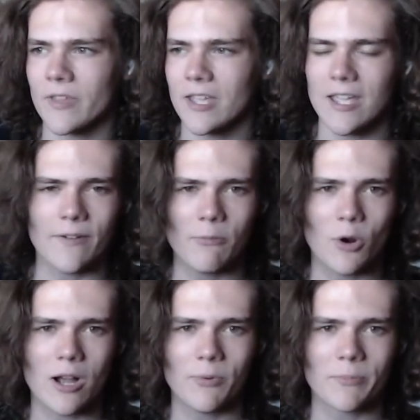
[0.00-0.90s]
if I
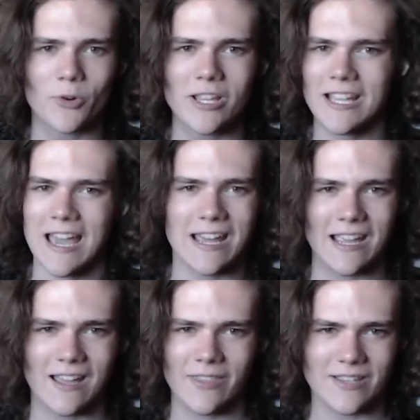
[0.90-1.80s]
woke up one morning and
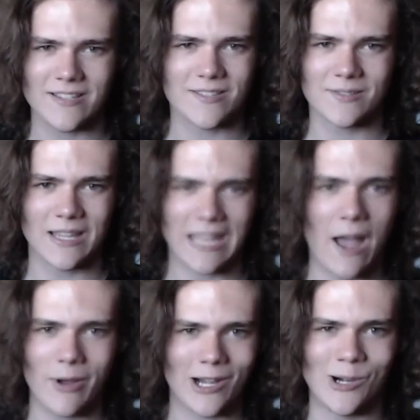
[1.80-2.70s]
this is like
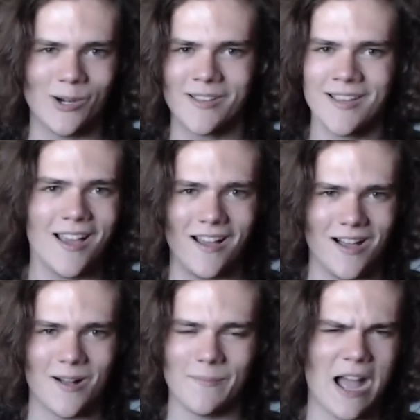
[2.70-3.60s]
how I heard,
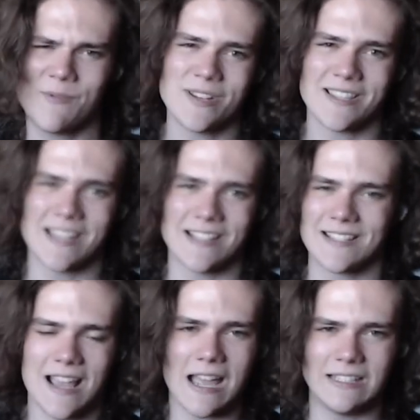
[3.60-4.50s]
I wouldn't think it's,
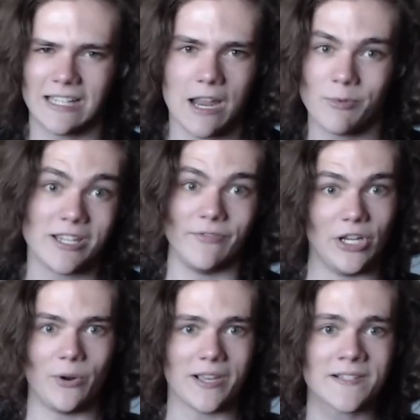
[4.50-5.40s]
I wouldn't even
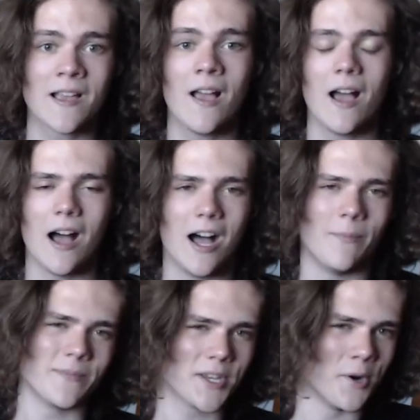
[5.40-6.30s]
notice.
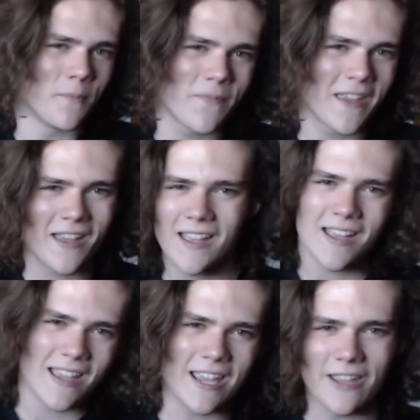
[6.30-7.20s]
So
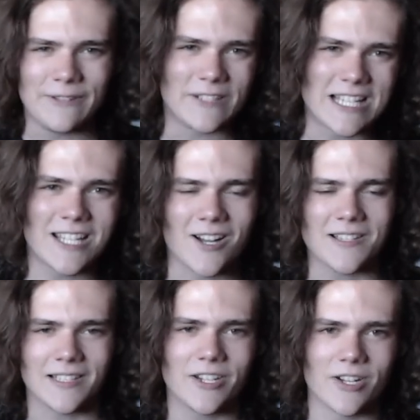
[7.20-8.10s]
if it's any
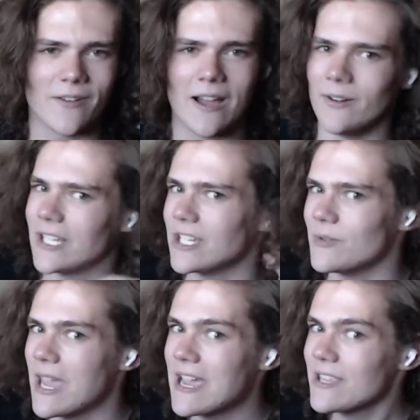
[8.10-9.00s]
consolation of how, like, you
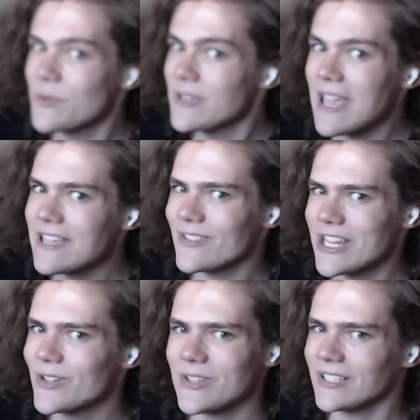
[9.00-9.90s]
can't even
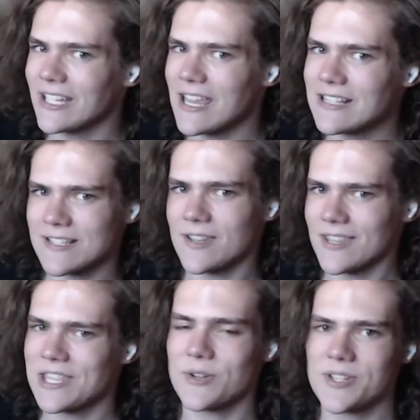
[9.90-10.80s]
hear, like,
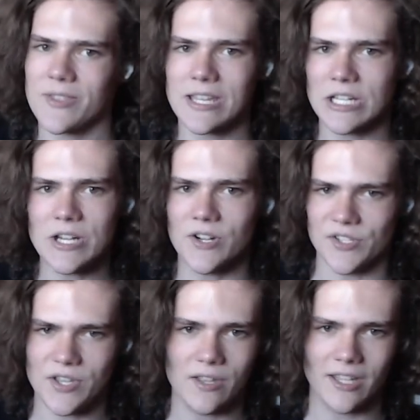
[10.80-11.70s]
there's nothing in your ears
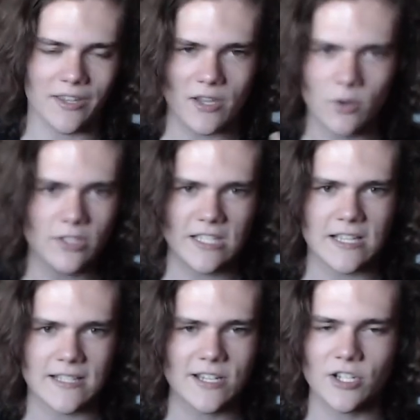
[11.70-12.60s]
yet. Like, the only
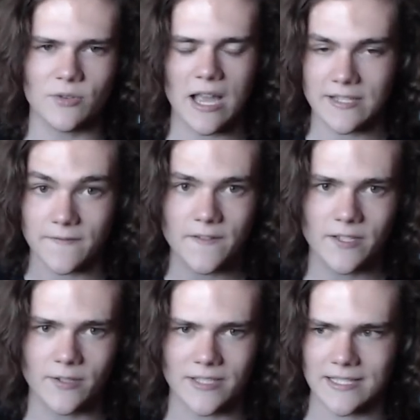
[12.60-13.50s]
sensation you get is a
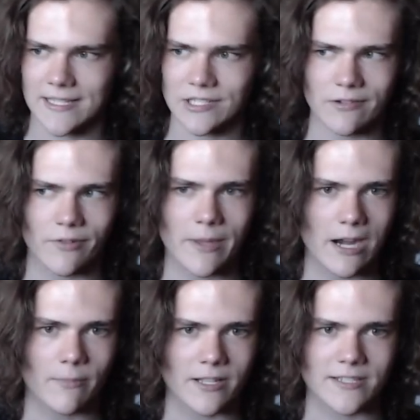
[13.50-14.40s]
physical sensation for the
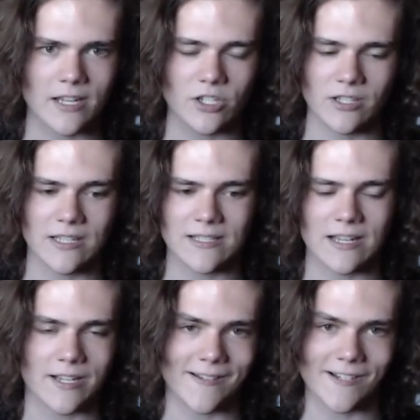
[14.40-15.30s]
AirPods touching the inside
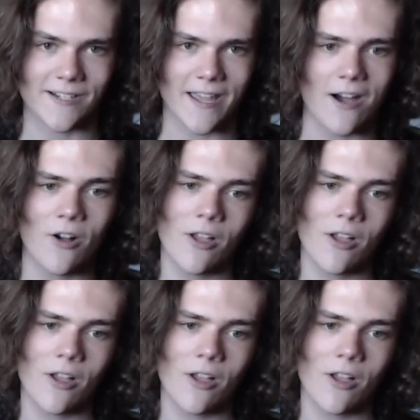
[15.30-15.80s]
of your ear canal.